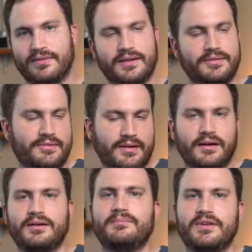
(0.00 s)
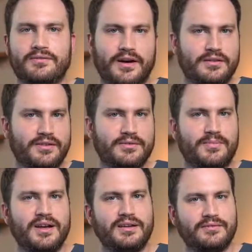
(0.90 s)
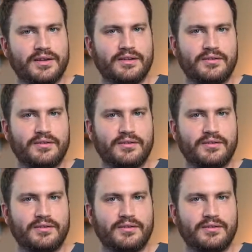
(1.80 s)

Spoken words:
and then some devices might even